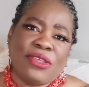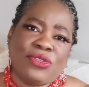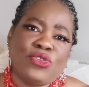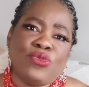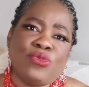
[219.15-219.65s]

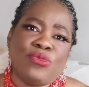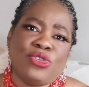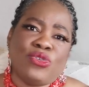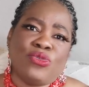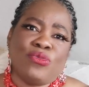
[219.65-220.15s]

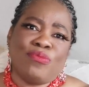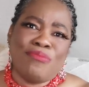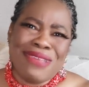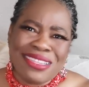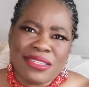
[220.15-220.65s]
you
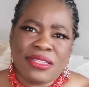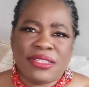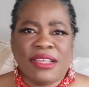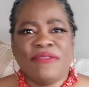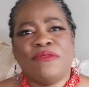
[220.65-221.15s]
miss
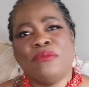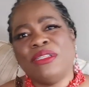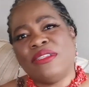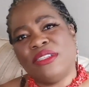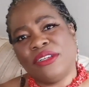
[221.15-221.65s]
stuff
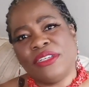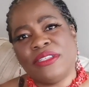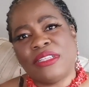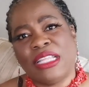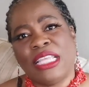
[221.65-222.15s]

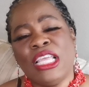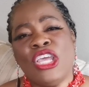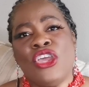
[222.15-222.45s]
mysteriously.